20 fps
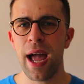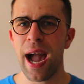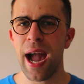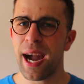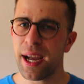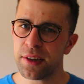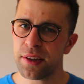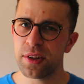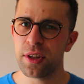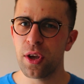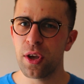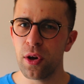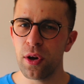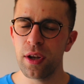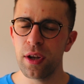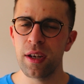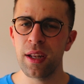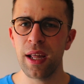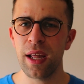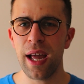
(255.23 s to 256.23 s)
as
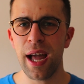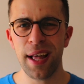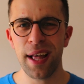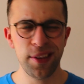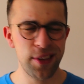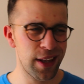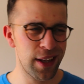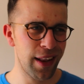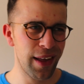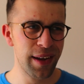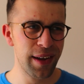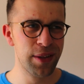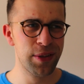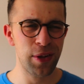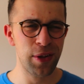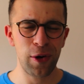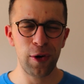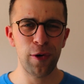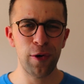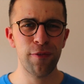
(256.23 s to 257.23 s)
good as the
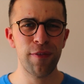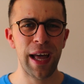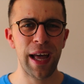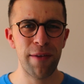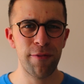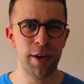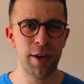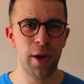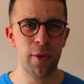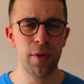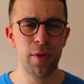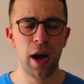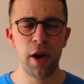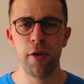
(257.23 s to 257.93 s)
likes of Evernote.